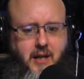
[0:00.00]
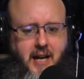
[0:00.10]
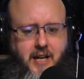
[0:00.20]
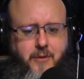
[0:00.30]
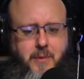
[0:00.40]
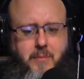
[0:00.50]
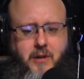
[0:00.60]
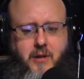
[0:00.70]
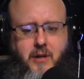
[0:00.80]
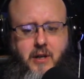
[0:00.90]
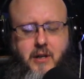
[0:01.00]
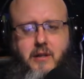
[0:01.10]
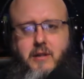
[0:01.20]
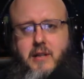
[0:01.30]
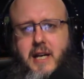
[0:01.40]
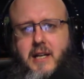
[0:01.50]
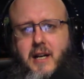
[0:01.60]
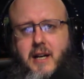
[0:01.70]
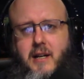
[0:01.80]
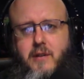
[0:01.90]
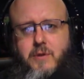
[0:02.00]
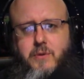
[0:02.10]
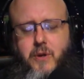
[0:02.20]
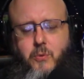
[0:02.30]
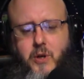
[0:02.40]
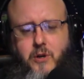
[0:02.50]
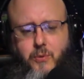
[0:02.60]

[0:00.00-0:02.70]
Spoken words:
I can remember, it was really weird.